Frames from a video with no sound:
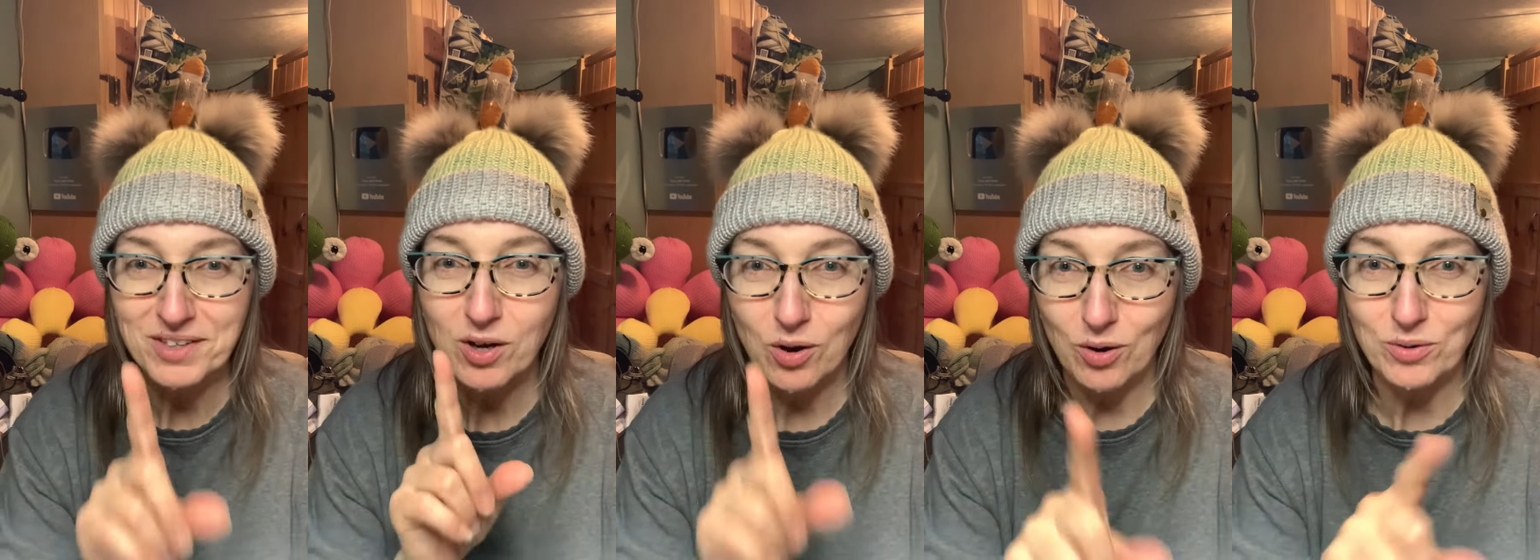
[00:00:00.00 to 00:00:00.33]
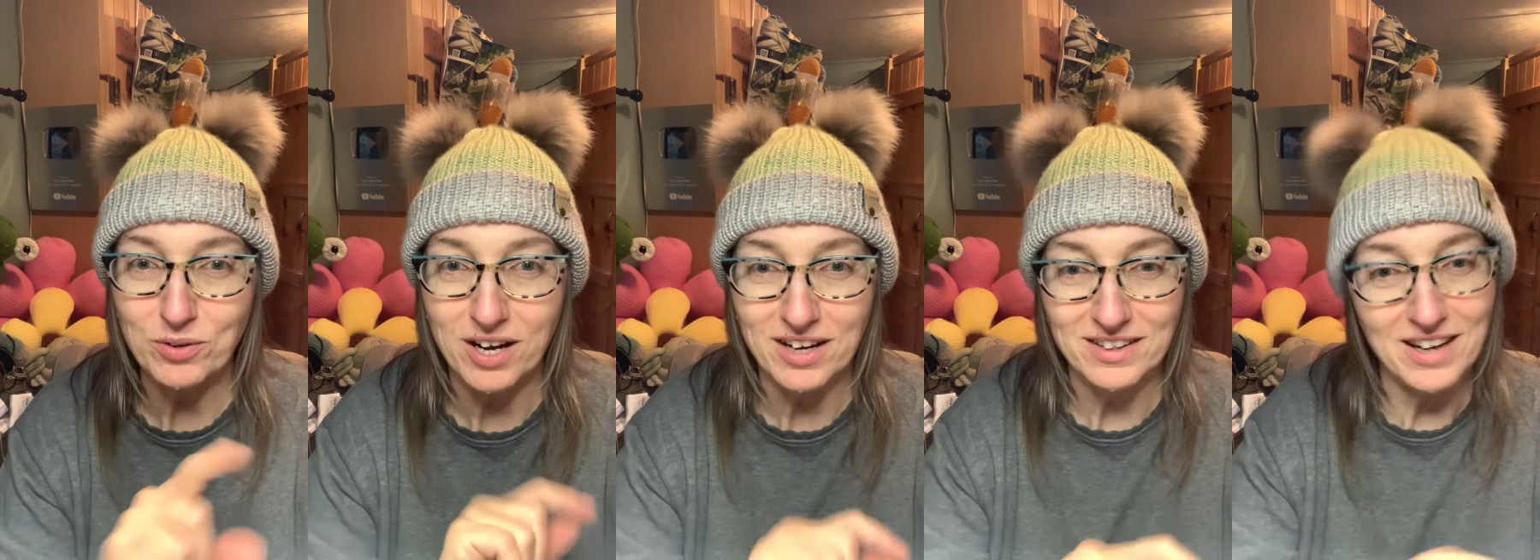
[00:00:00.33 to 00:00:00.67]

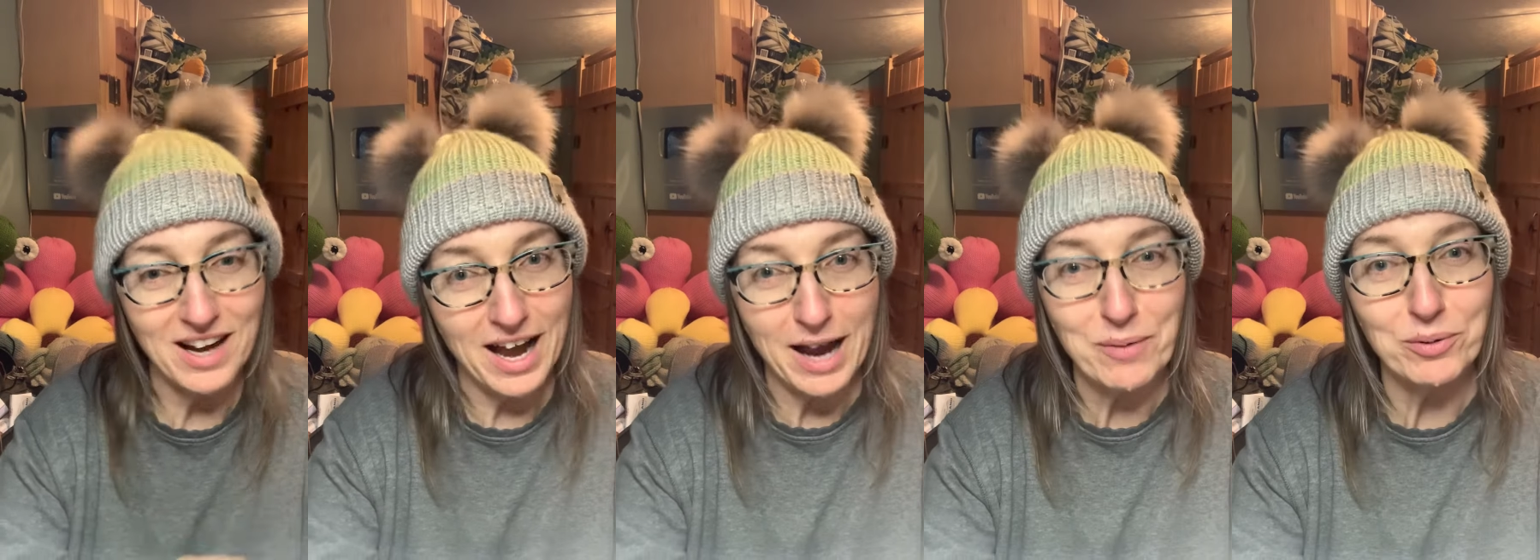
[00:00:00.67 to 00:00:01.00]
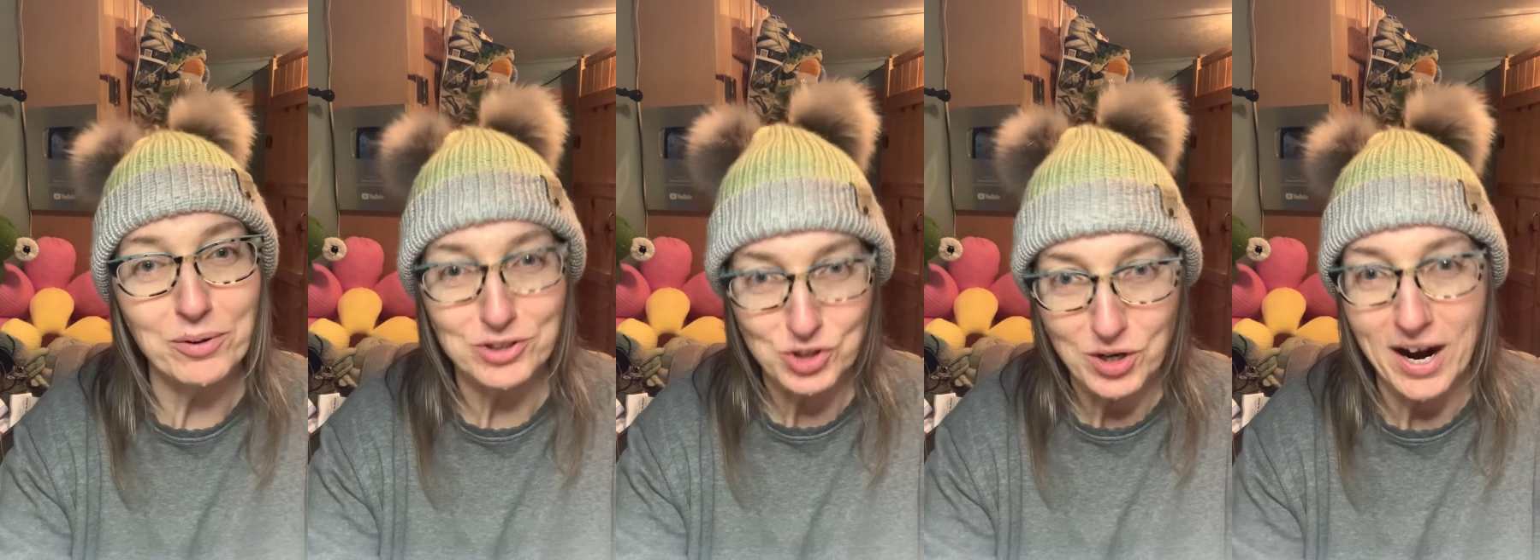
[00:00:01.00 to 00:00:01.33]
Hold on, I
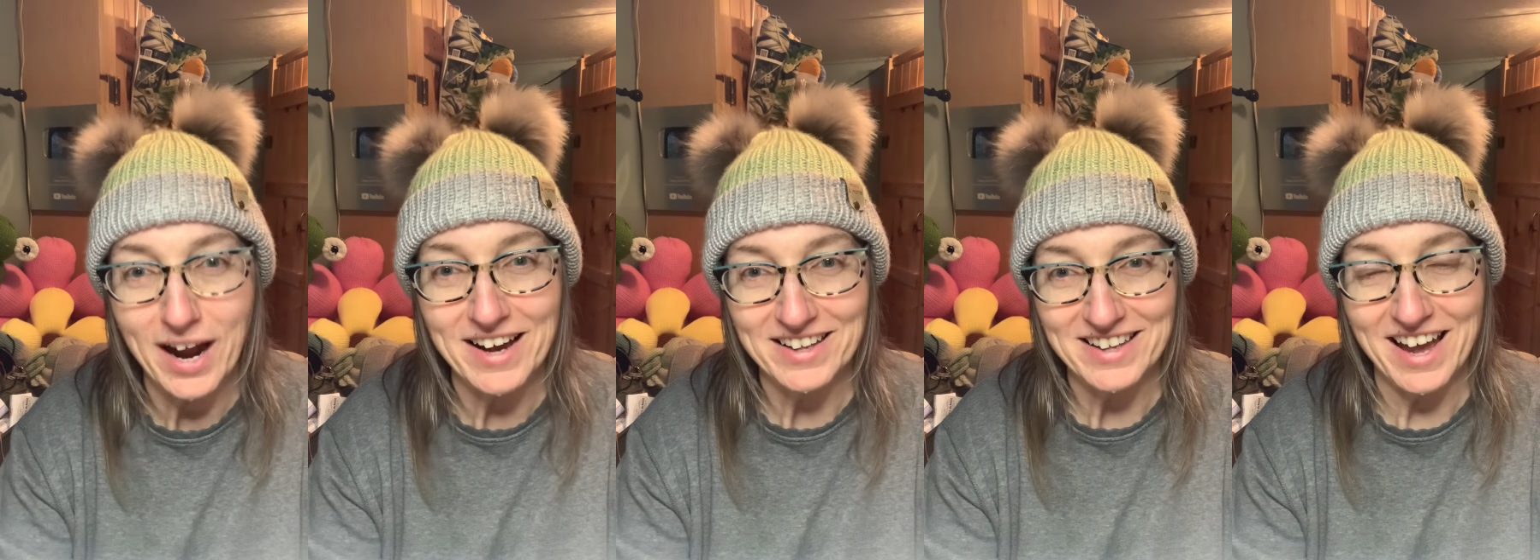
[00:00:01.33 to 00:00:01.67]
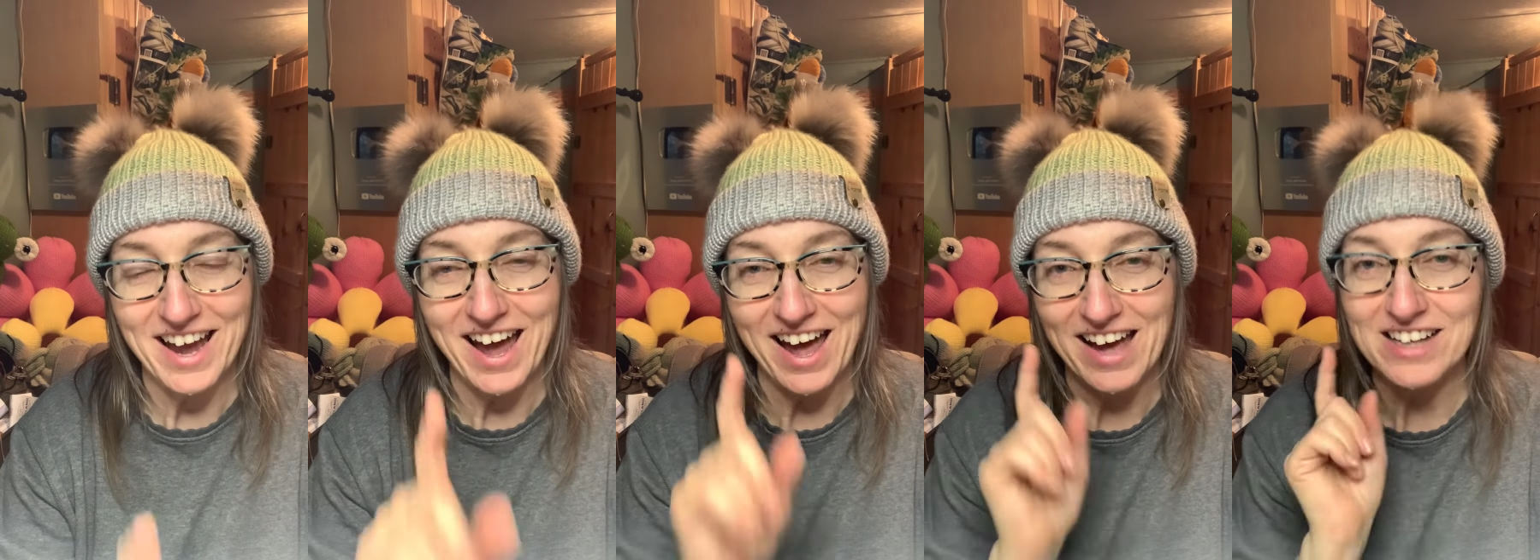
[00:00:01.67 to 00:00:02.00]
will try on the
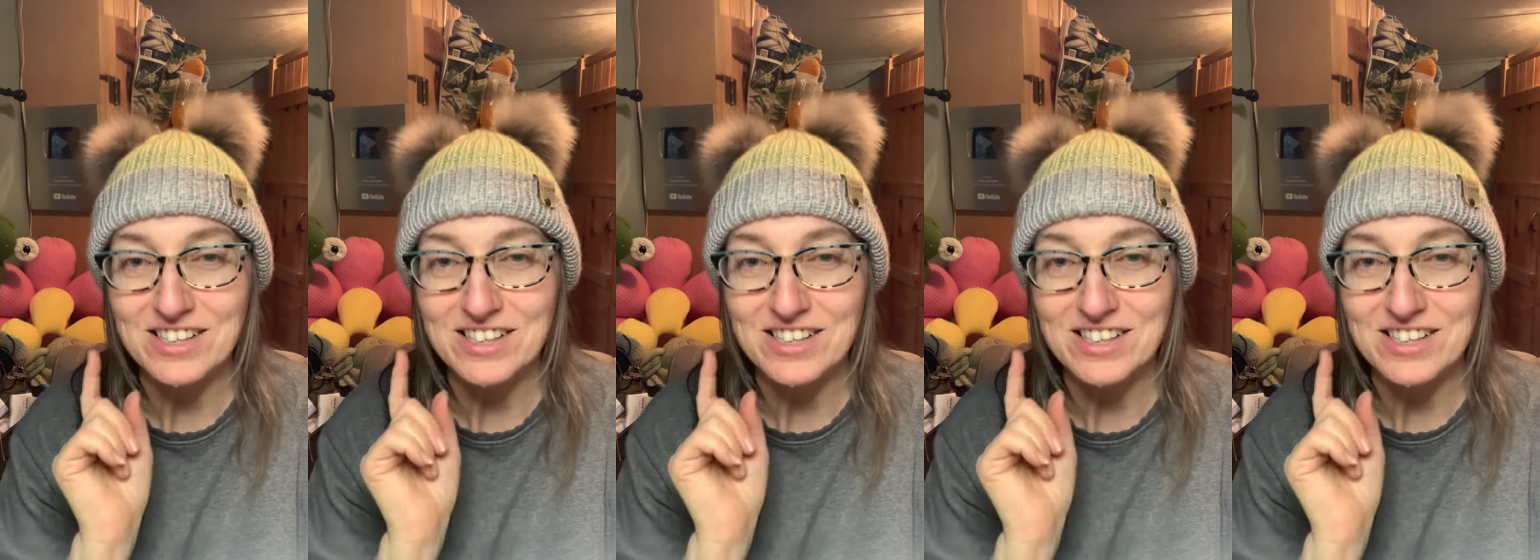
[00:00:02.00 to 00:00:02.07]
hat